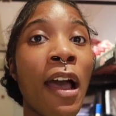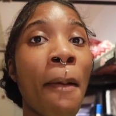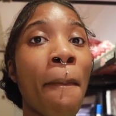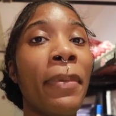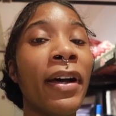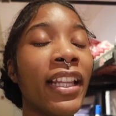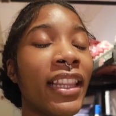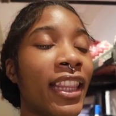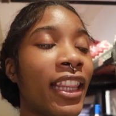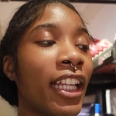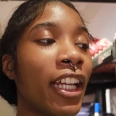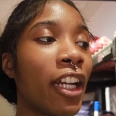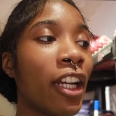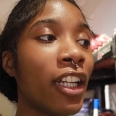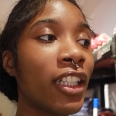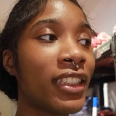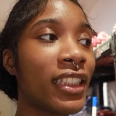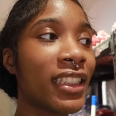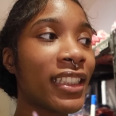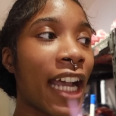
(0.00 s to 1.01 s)
But
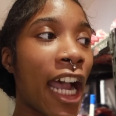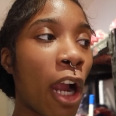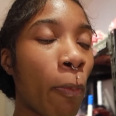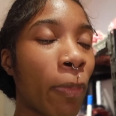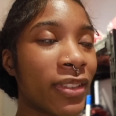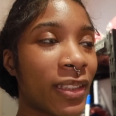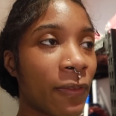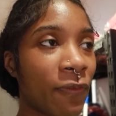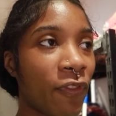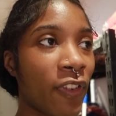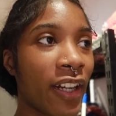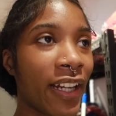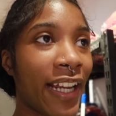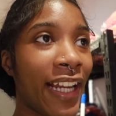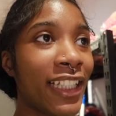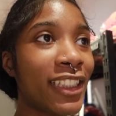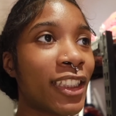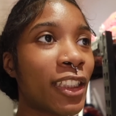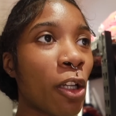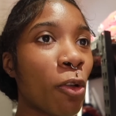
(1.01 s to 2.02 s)
there's this guy who works up front.
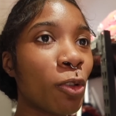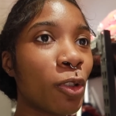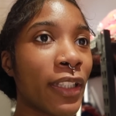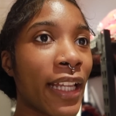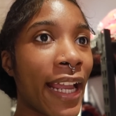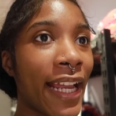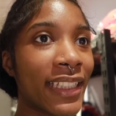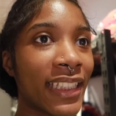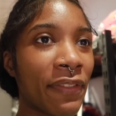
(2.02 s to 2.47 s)
He's so nice.